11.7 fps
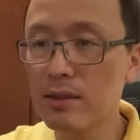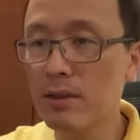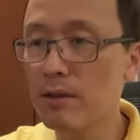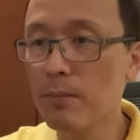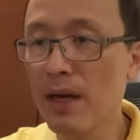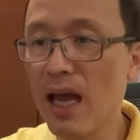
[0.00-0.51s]

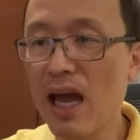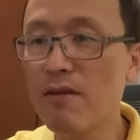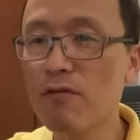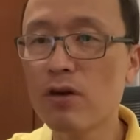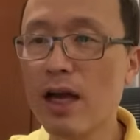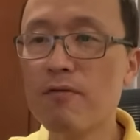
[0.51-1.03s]
you pick a
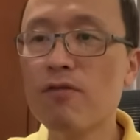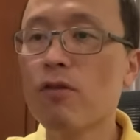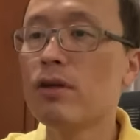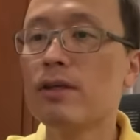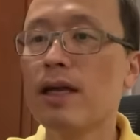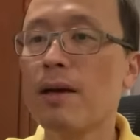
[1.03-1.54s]

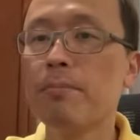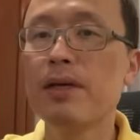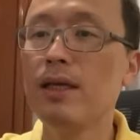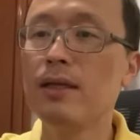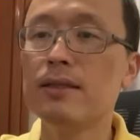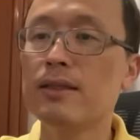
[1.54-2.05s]
handphone
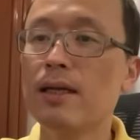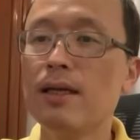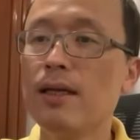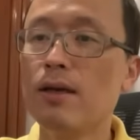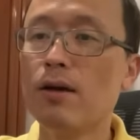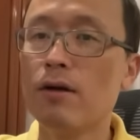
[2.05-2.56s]
company
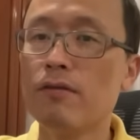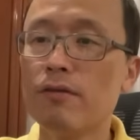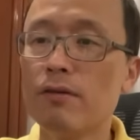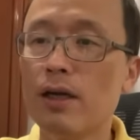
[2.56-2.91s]
suddenly got